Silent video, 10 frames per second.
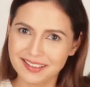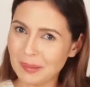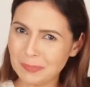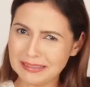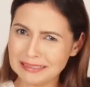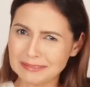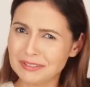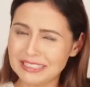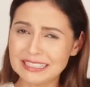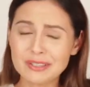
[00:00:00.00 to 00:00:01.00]
happening,
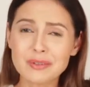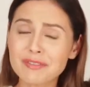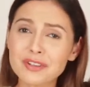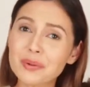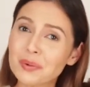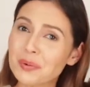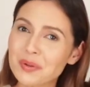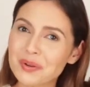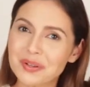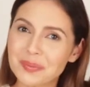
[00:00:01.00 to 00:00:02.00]
really. You never know who
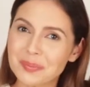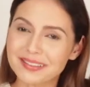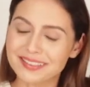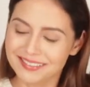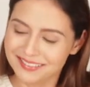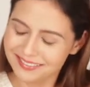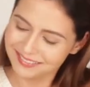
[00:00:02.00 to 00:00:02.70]
you're going to meet.